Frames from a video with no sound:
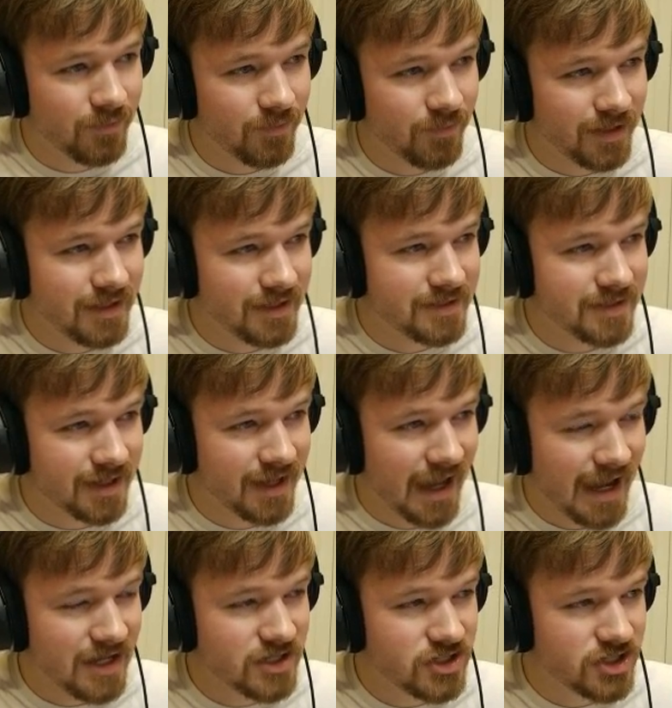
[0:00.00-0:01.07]
we need to
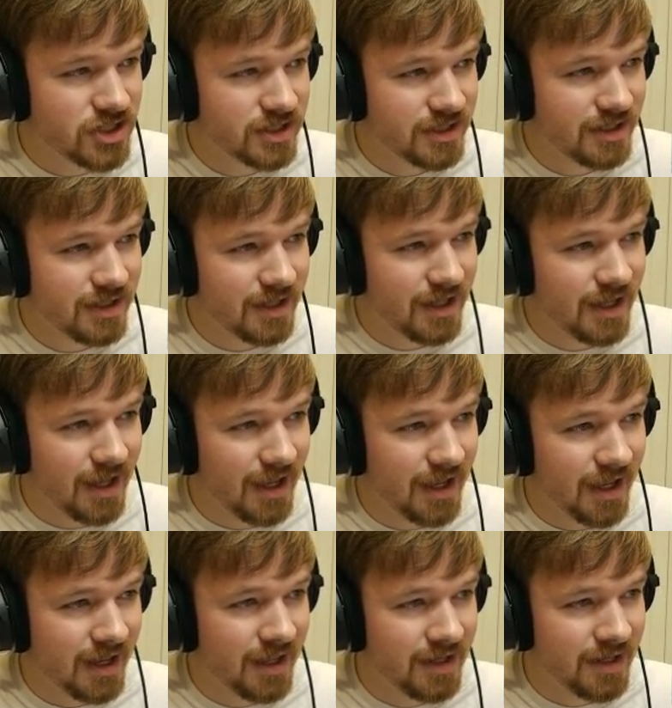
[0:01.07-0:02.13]
catch,
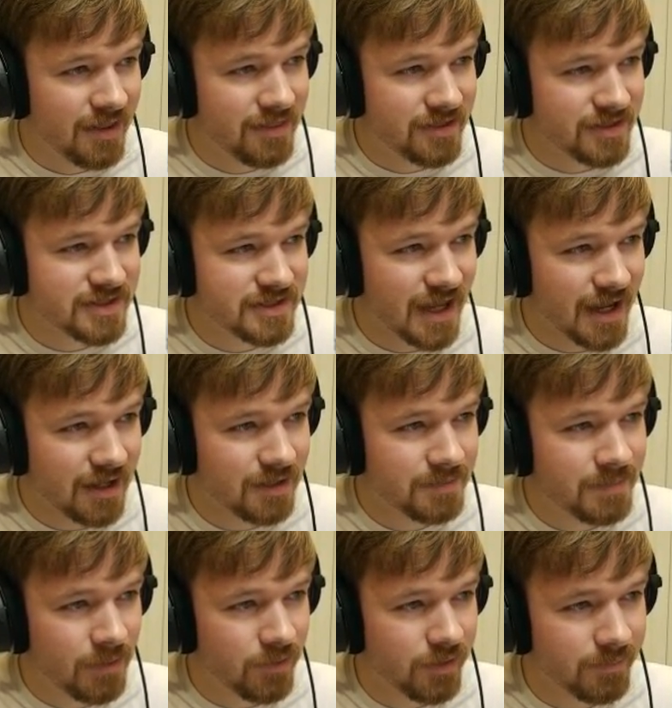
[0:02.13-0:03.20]
and the
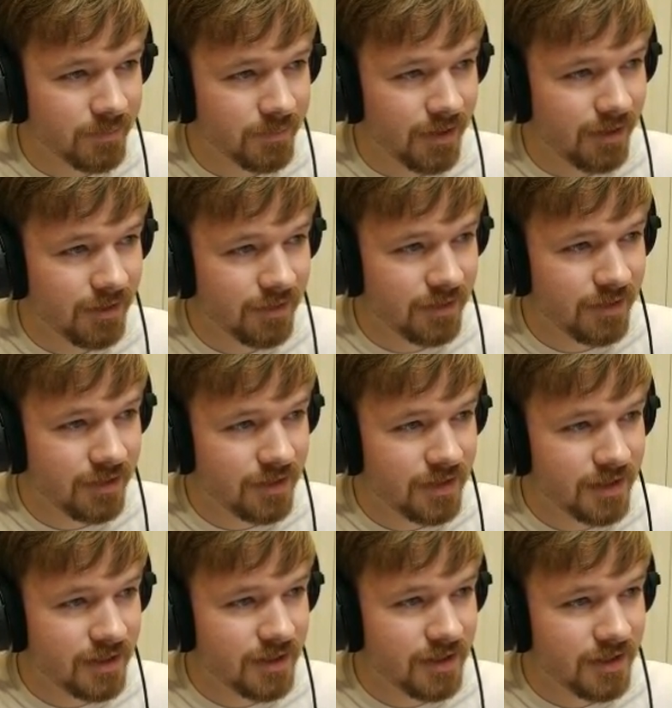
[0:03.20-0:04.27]
second Pokeball
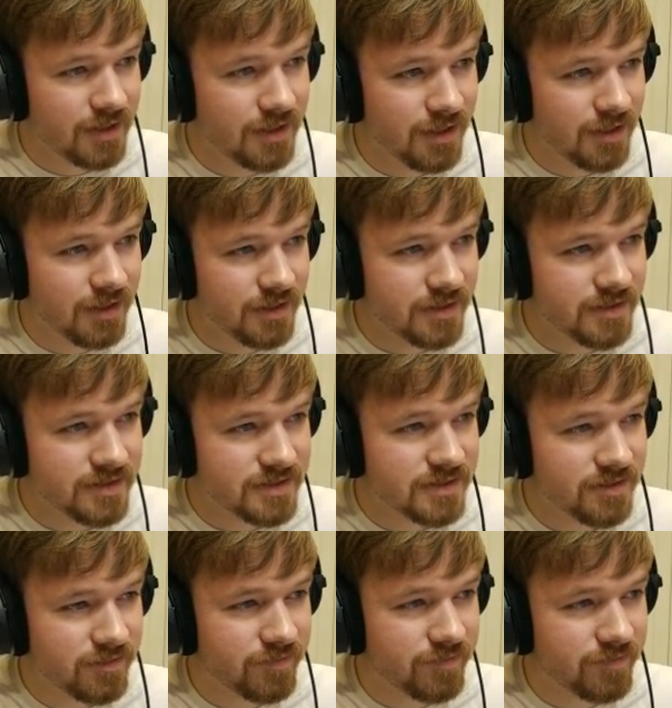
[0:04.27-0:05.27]
is